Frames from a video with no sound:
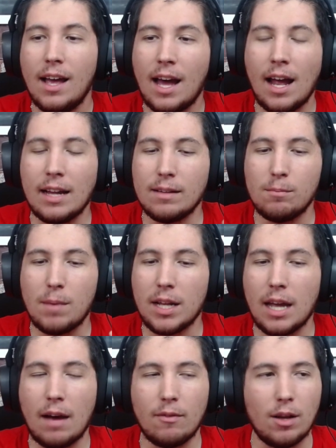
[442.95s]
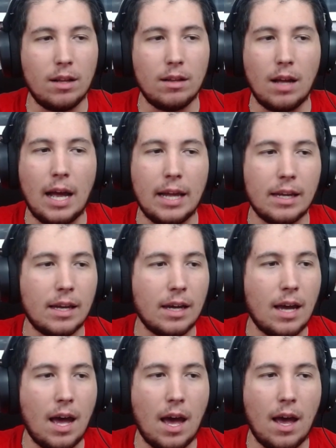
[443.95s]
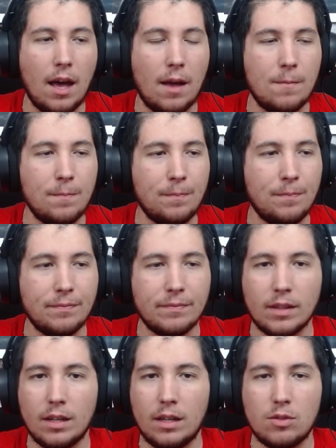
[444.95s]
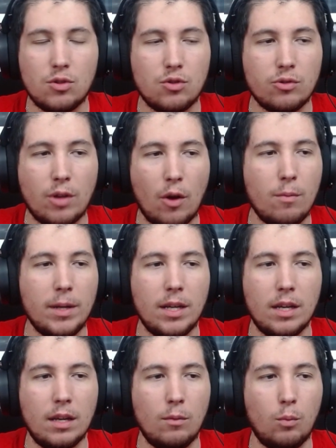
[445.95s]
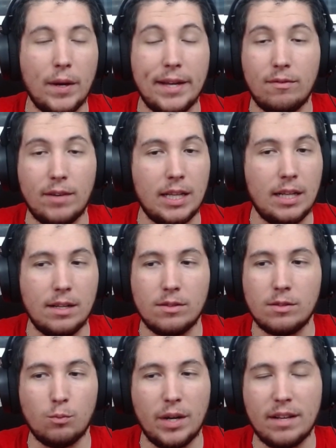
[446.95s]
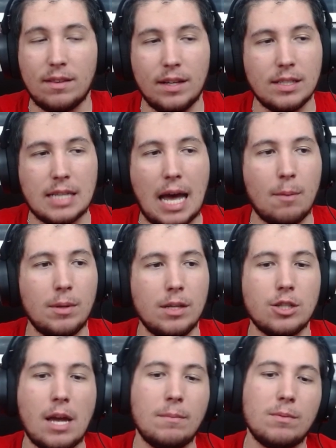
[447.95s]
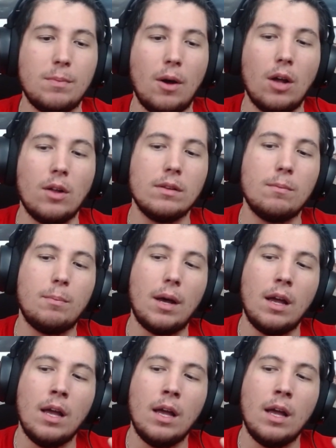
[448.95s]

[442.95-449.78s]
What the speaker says: and many other, like, there's so many weird villains and weird things that happen in James Bond. But